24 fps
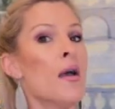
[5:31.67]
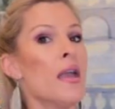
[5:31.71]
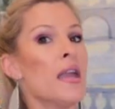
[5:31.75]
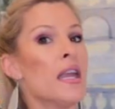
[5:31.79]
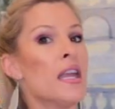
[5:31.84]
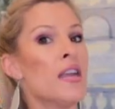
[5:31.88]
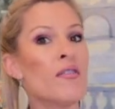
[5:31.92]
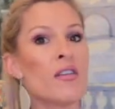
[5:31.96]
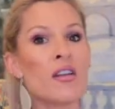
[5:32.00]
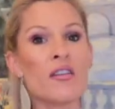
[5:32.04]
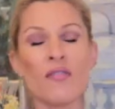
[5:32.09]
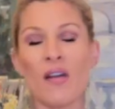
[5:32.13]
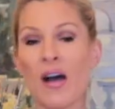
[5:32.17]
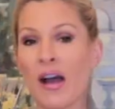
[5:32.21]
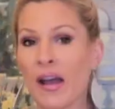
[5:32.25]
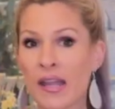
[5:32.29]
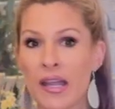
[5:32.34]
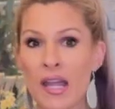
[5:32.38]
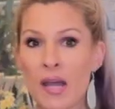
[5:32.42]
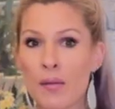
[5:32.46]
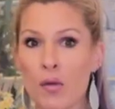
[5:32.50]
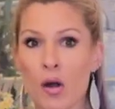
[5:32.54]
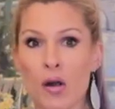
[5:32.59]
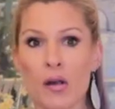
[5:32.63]
Even if I
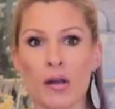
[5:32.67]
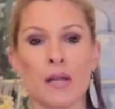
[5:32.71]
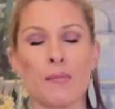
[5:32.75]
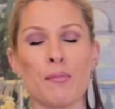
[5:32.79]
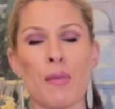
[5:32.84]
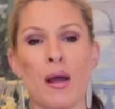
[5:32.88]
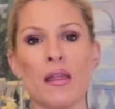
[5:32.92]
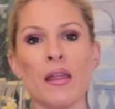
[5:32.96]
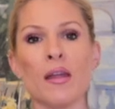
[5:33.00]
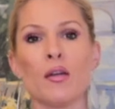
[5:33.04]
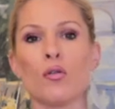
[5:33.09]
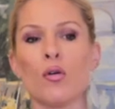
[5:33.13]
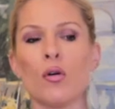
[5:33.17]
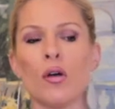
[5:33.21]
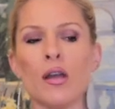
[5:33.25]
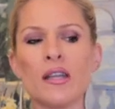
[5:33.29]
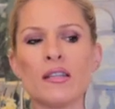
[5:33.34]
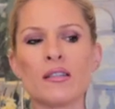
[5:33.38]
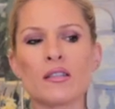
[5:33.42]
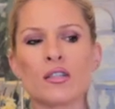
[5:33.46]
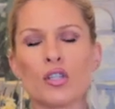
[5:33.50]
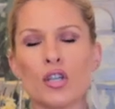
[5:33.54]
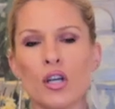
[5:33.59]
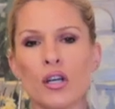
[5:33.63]
am already bilingual,
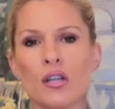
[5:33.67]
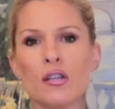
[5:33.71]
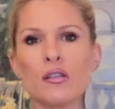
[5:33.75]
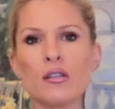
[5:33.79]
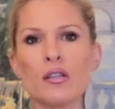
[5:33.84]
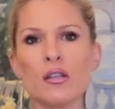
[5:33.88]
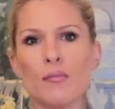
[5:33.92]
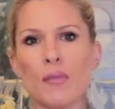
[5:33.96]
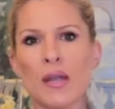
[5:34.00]
it's good to